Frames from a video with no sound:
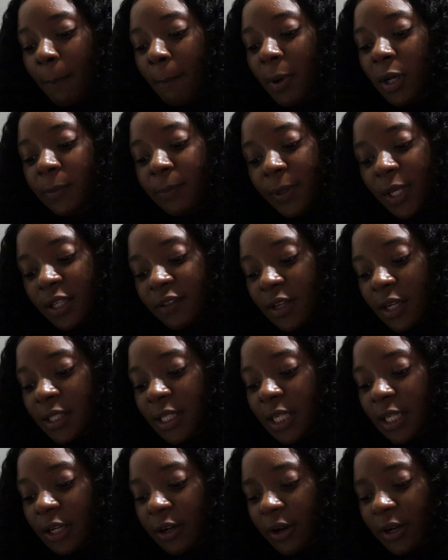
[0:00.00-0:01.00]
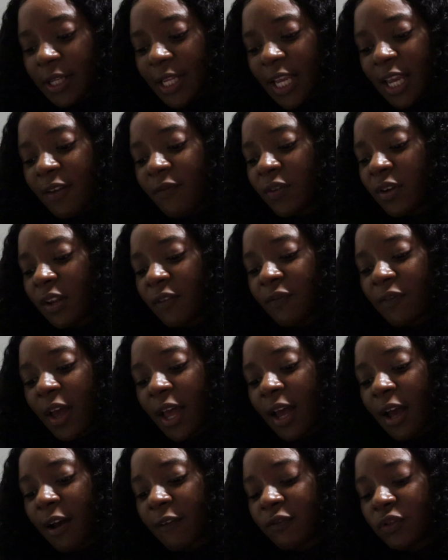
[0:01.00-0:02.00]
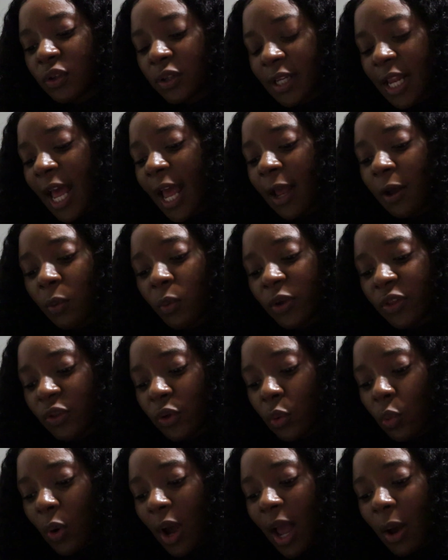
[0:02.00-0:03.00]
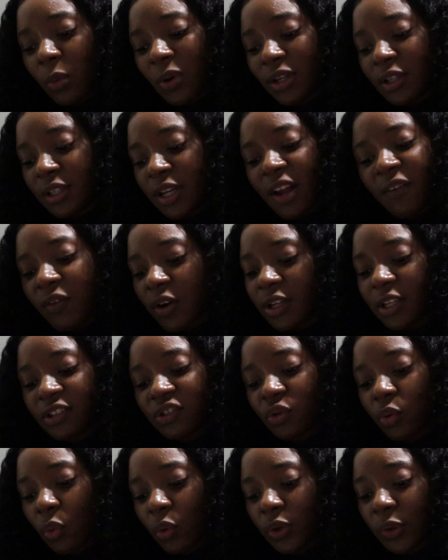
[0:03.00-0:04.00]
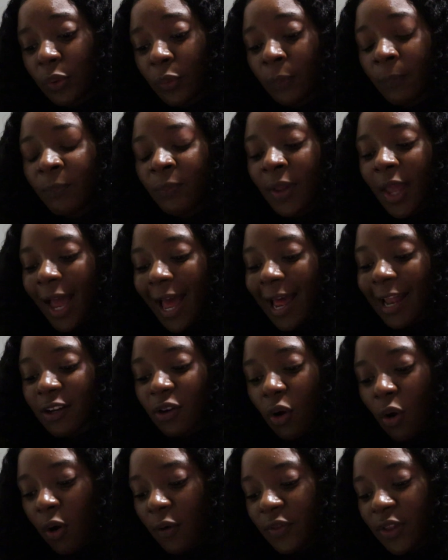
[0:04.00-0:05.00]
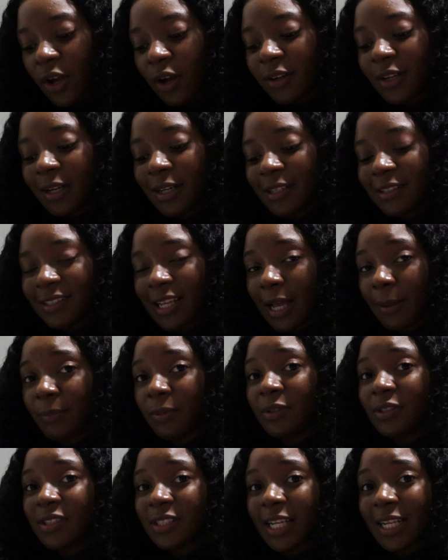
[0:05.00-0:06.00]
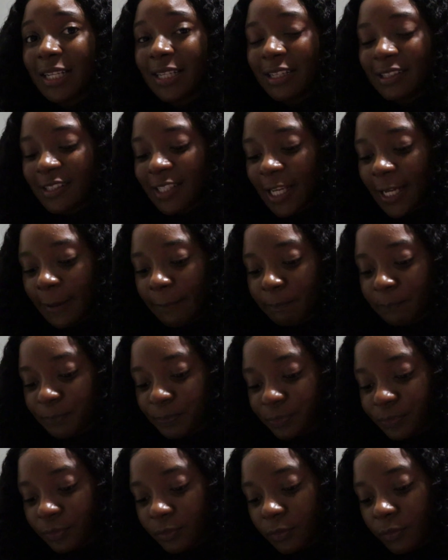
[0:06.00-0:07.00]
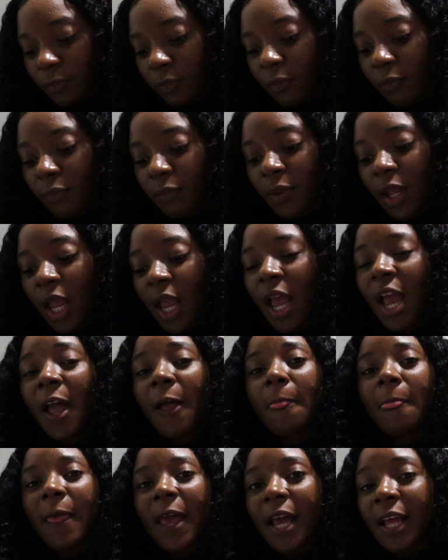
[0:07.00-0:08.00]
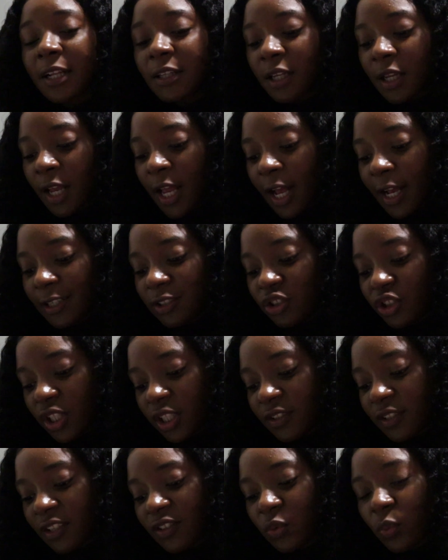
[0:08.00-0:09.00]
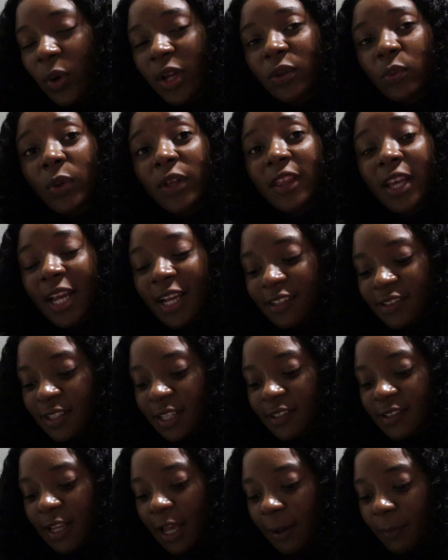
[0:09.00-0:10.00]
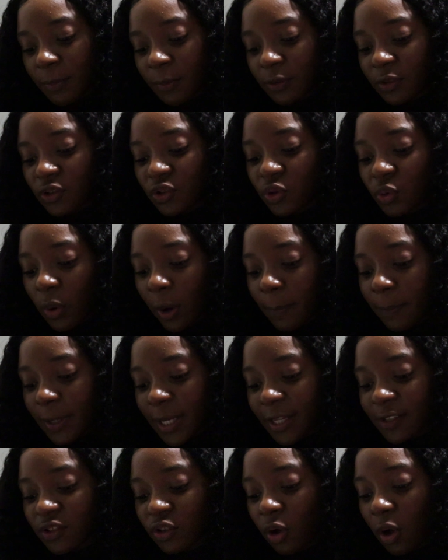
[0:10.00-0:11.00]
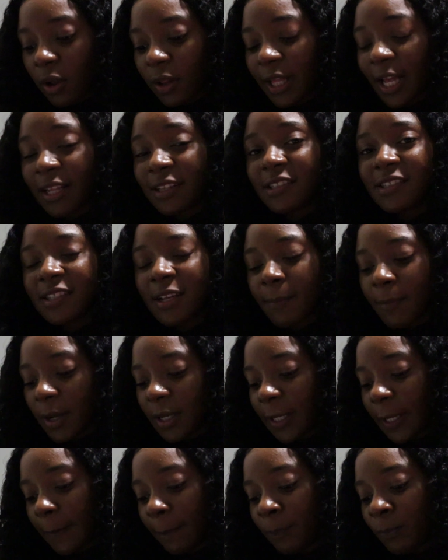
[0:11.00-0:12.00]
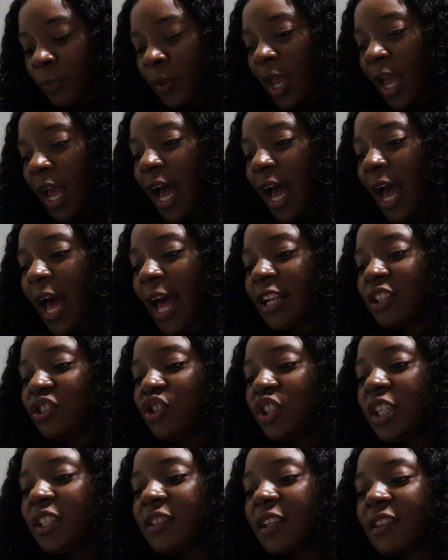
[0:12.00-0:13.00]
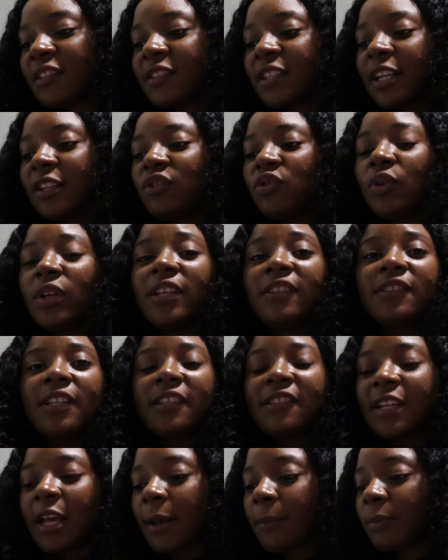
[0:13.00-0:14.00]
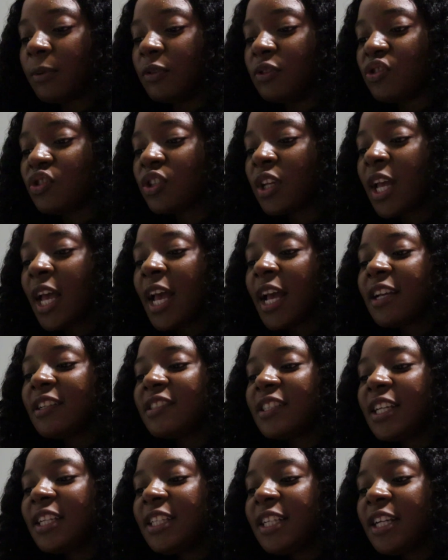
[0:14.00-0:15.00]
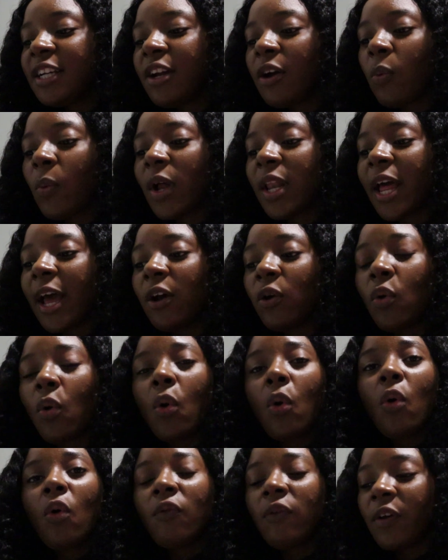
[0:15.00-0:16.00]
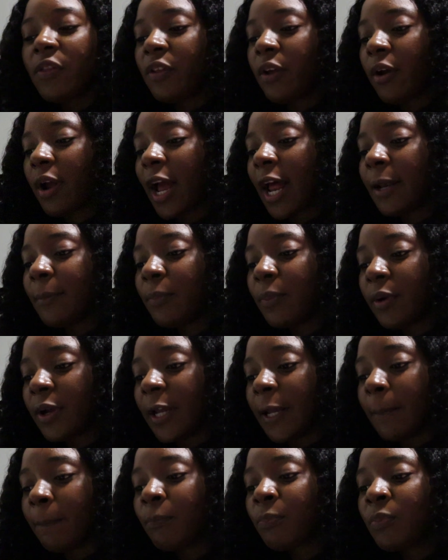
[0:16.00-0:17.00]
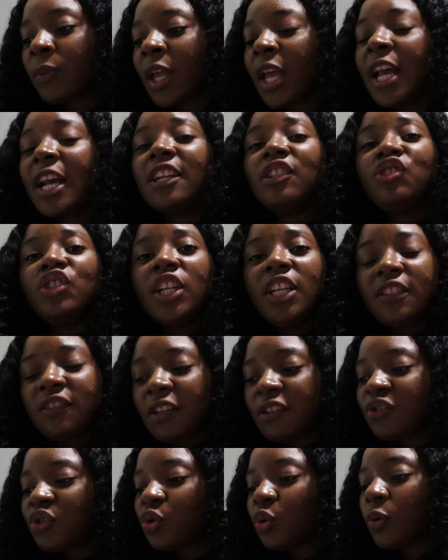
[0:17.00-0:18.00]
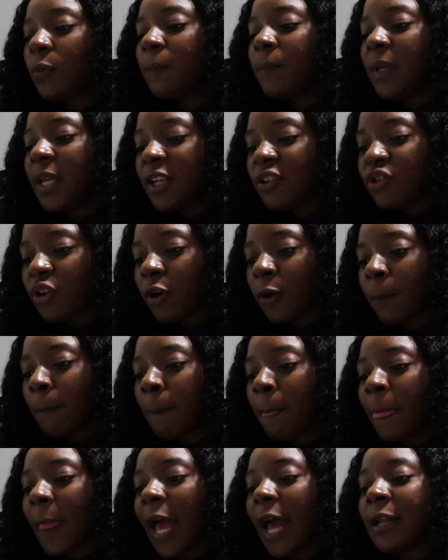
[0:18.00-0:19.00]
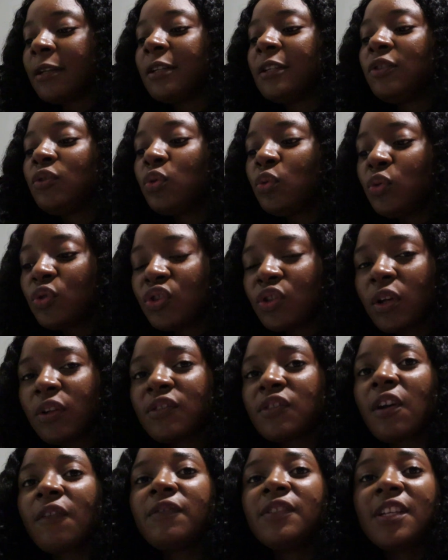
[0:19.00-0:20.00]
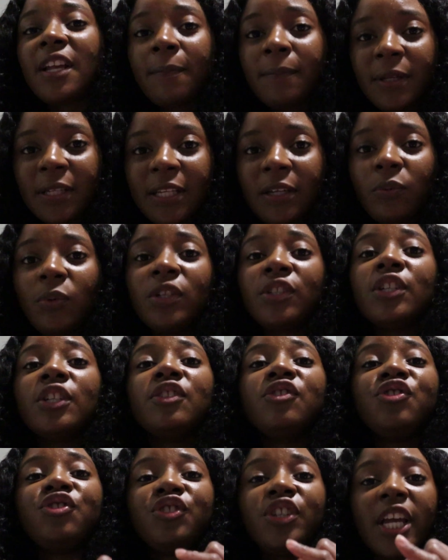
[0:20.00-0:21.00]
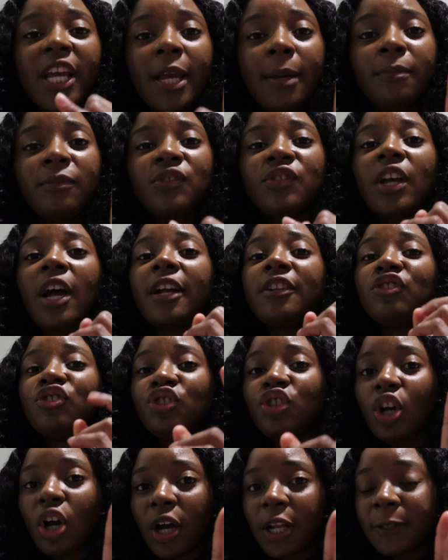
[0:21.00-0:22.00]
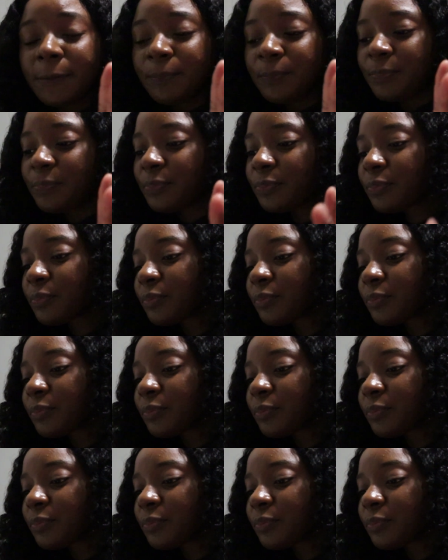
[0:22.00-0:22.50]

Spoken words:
But Peter declared, even if I have to die with you, I will never disown you. And all the other disciples said the same. Then Jesus went with his disciples to a place called Gethsemane. And Jesus said to his disciples, sit here while I go over there and pray. Jesus took Peter and the two sons of Zebedee, which is James and John,